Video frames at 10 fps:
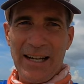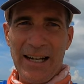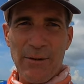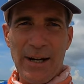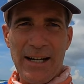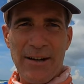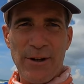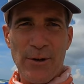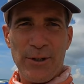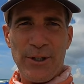anyway, you
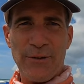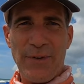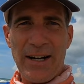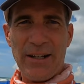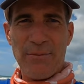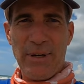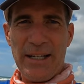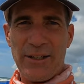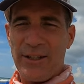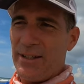never know what you're gonna find on the
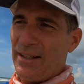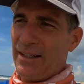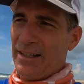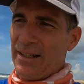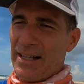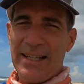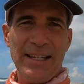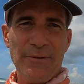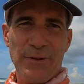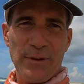beach.
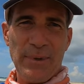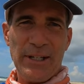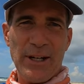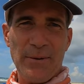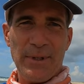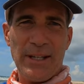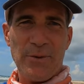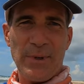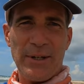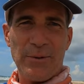That's it for beachcombing
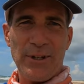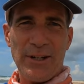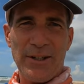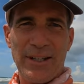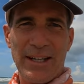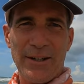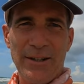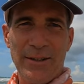this week. We'll talk to you later.